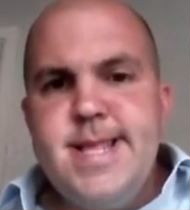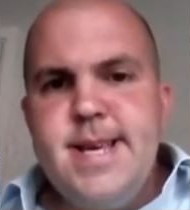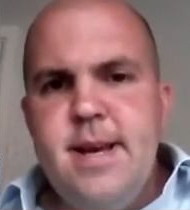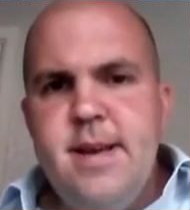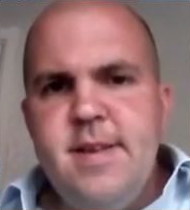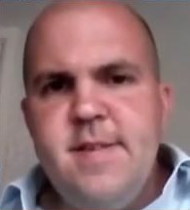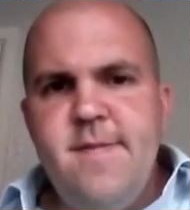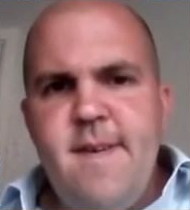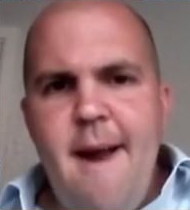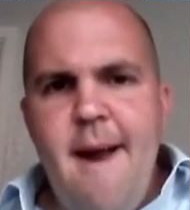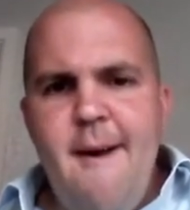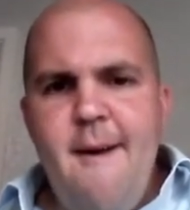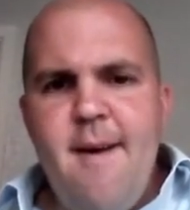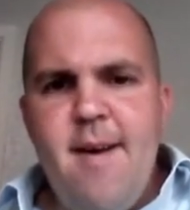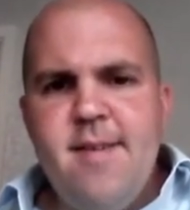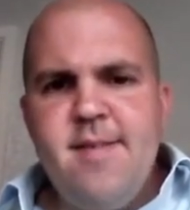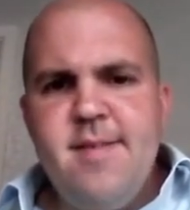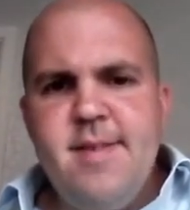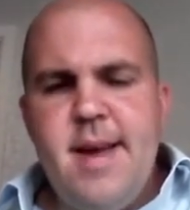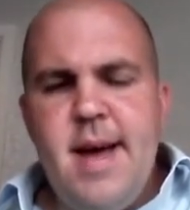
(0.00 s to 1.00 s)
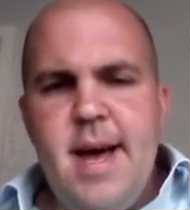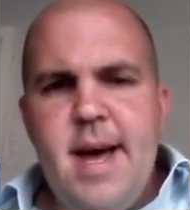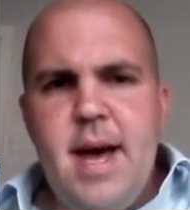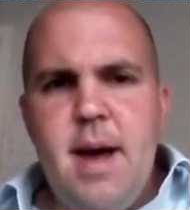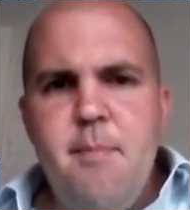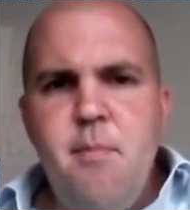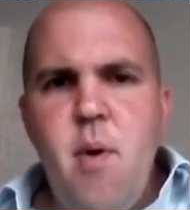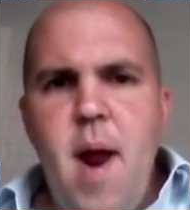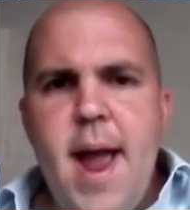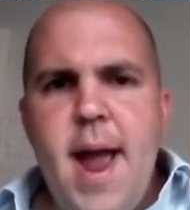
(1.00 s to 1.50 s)
There's various
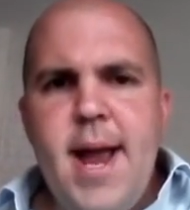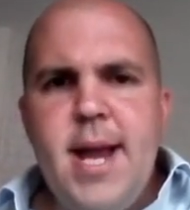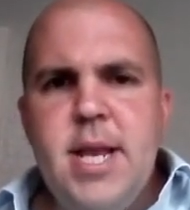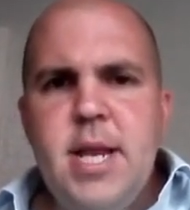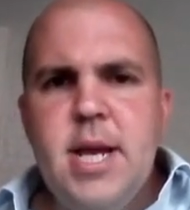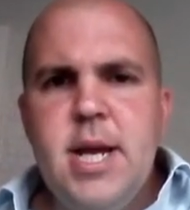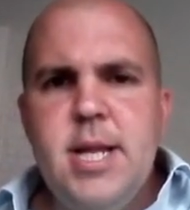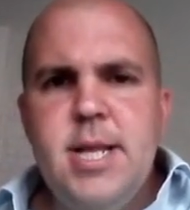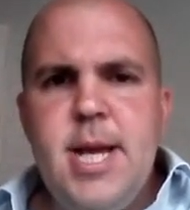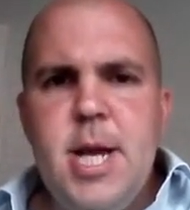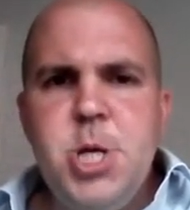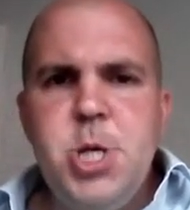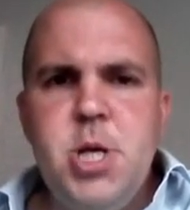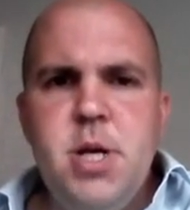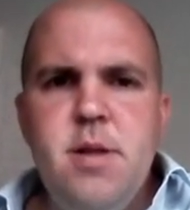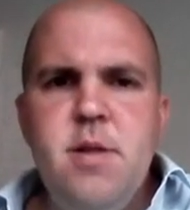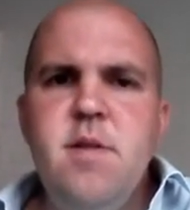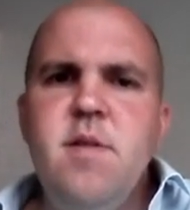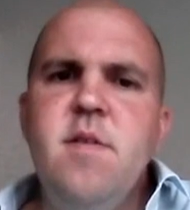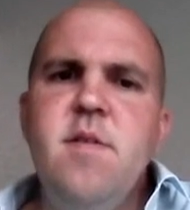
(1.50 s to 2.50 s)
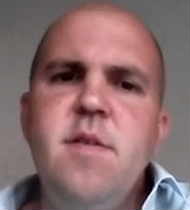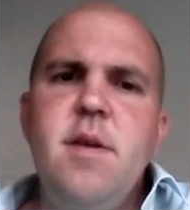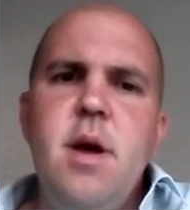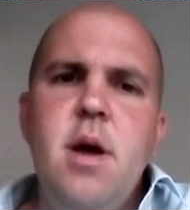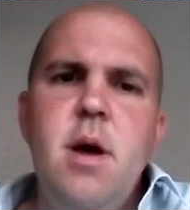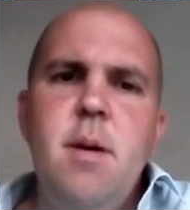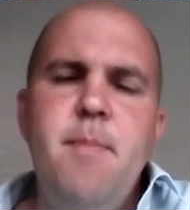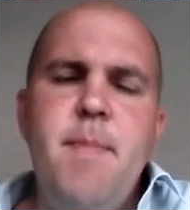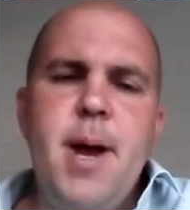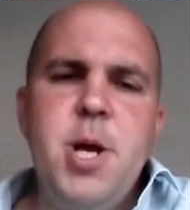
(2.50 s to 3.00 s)
brain conditions,
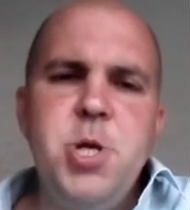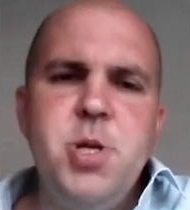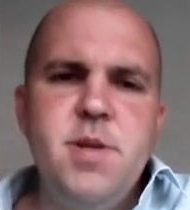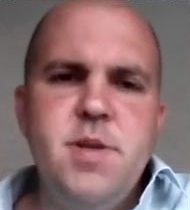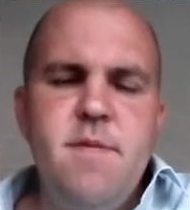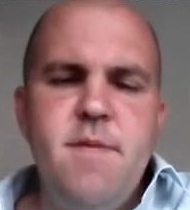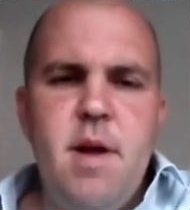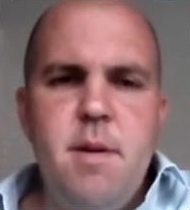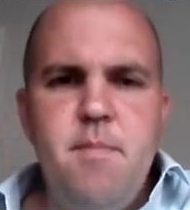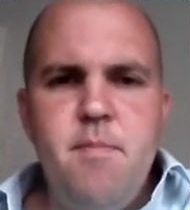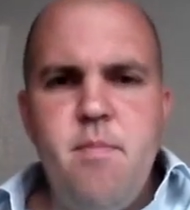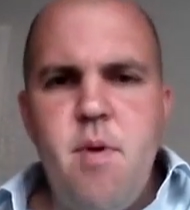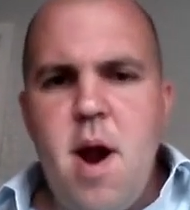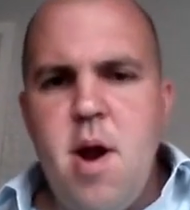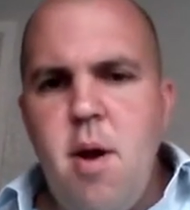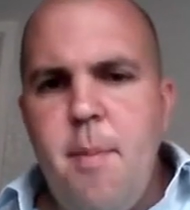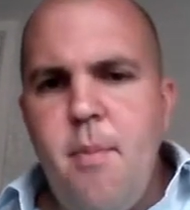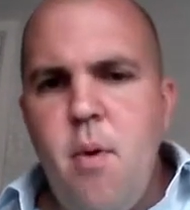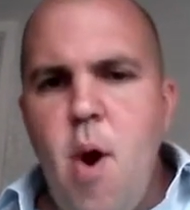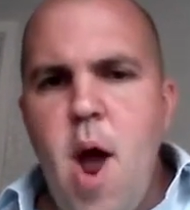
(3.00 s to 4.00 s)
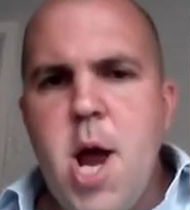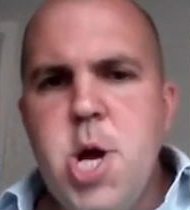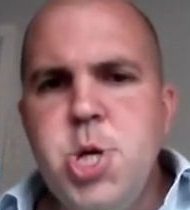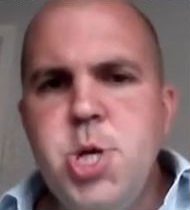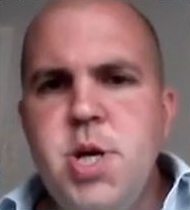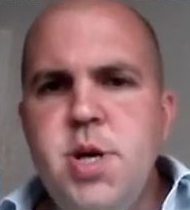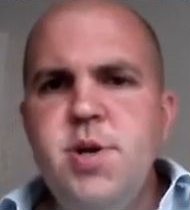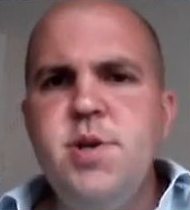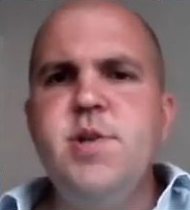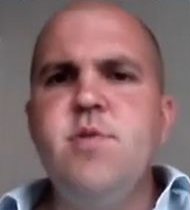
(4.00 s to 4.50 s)
patients who've had brain
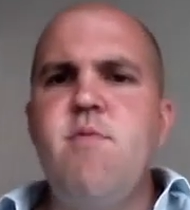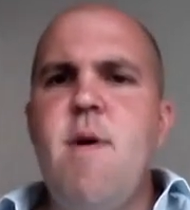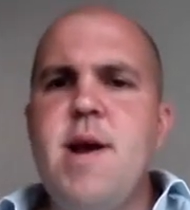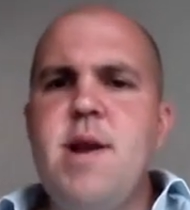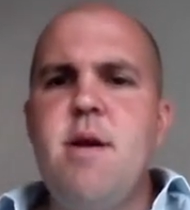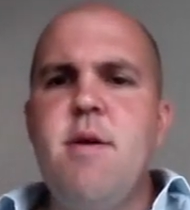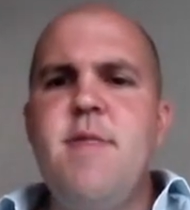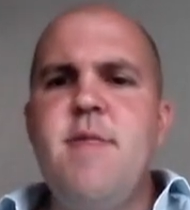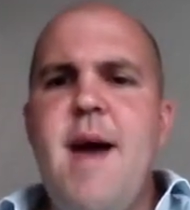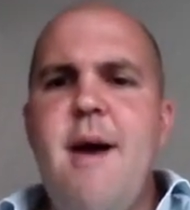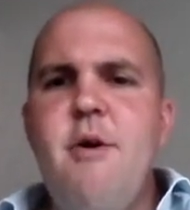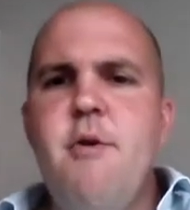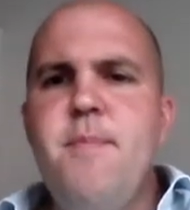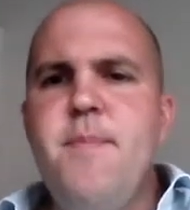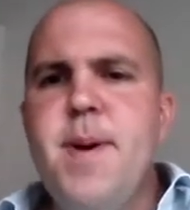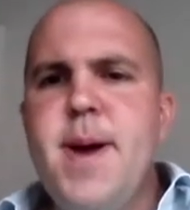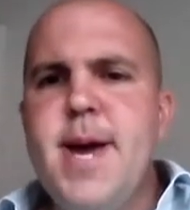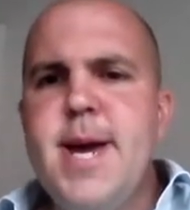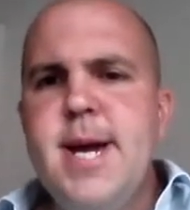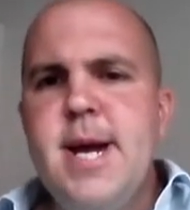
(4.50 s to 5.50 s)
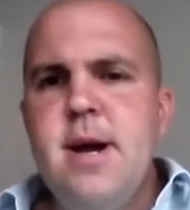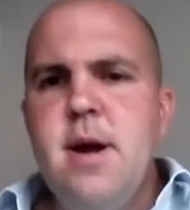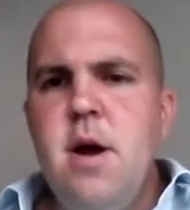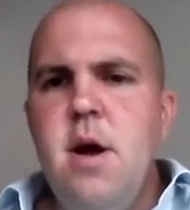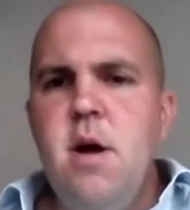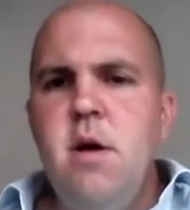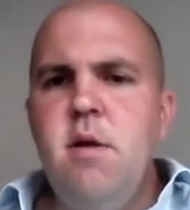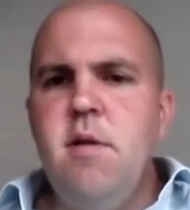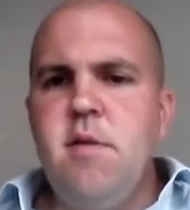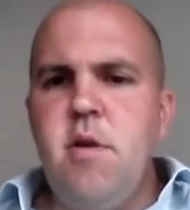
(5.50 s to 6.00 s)
operations, radiotherapy.
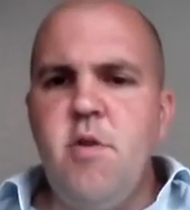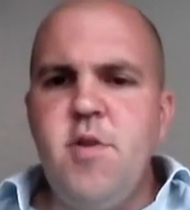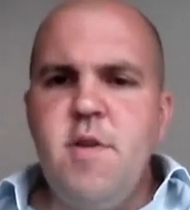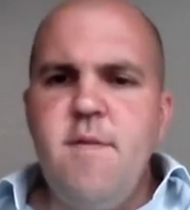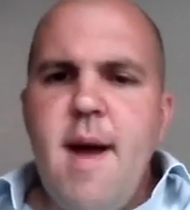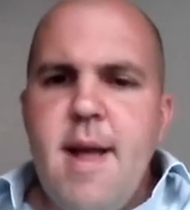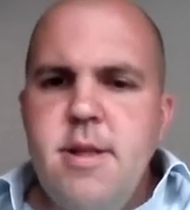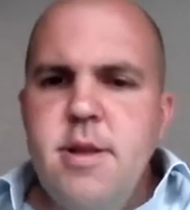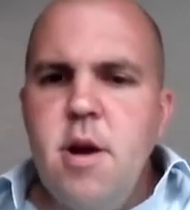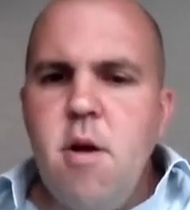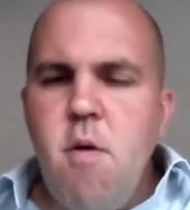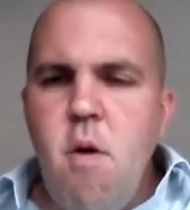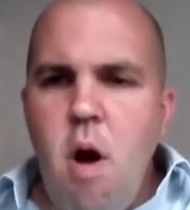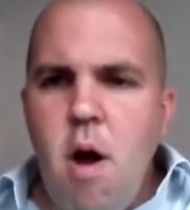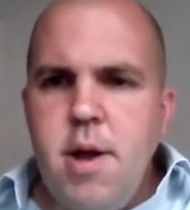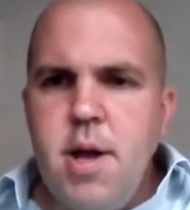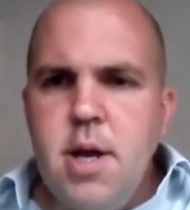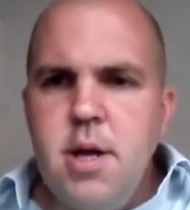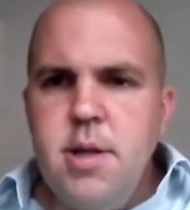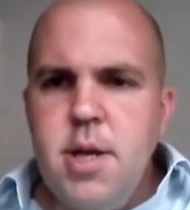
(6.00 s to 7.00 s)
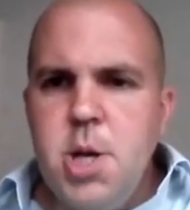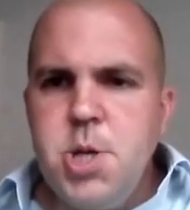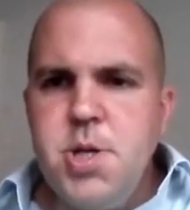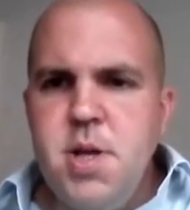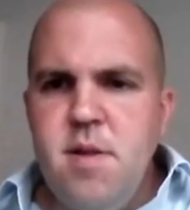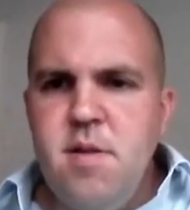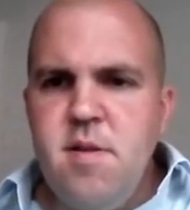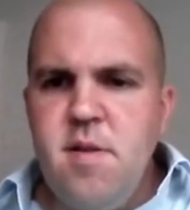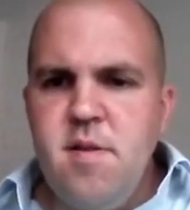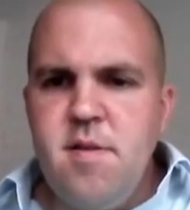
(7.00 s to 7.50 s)
There's lots of endocrine
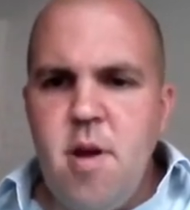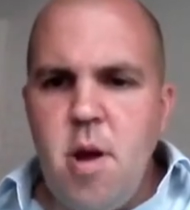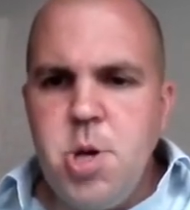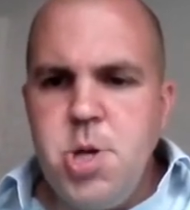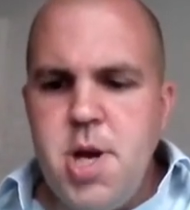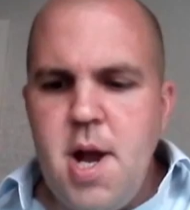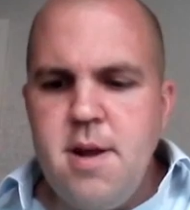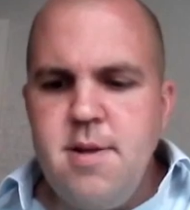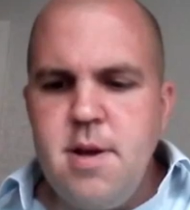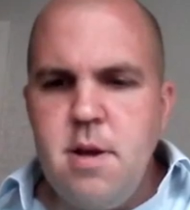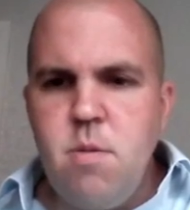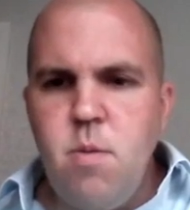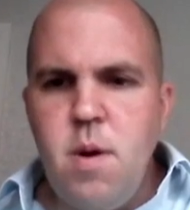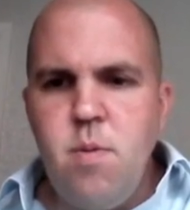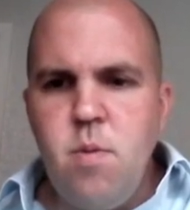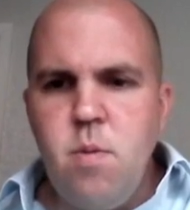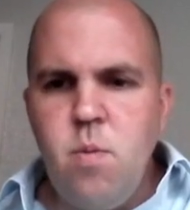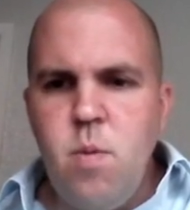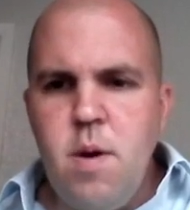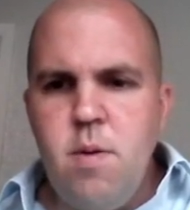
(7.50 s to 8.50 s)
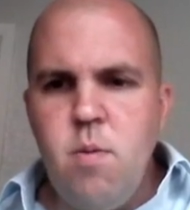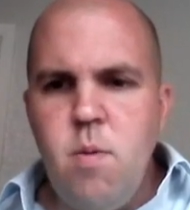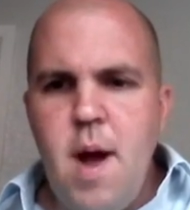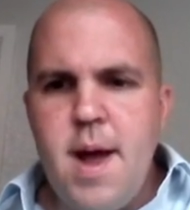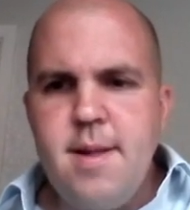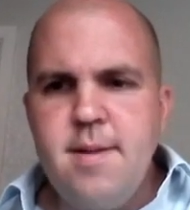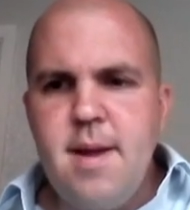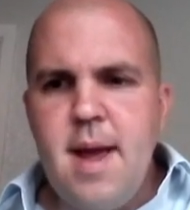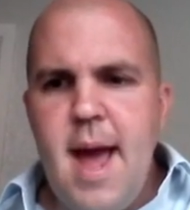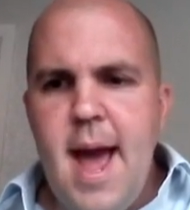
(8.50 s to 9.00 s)
conditions associated with
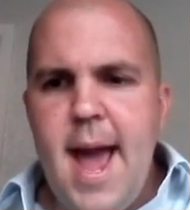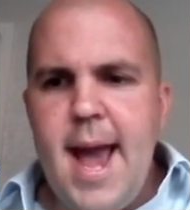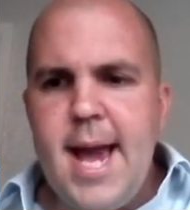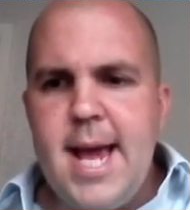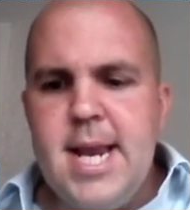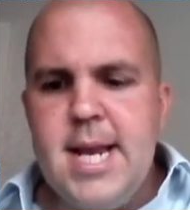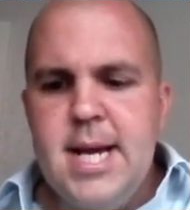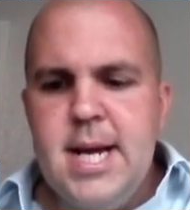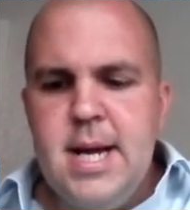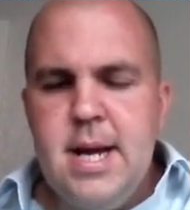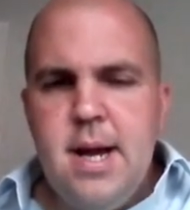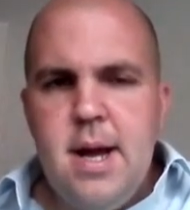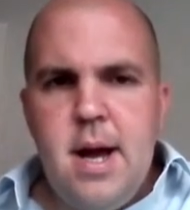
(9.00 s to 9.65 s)
weight gain.